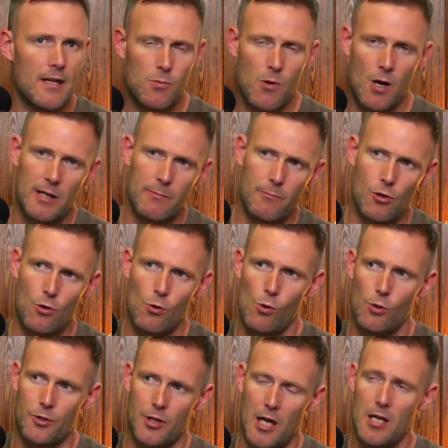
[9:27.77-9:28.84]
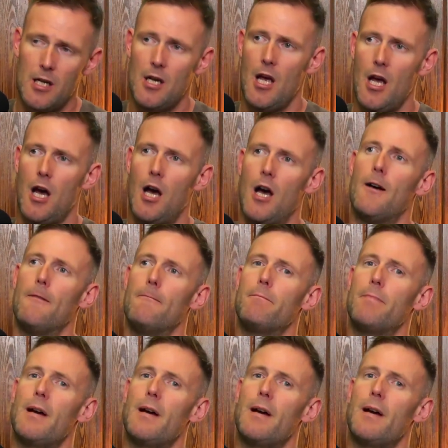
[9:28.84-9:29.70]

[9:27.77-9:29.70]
working with Corda. But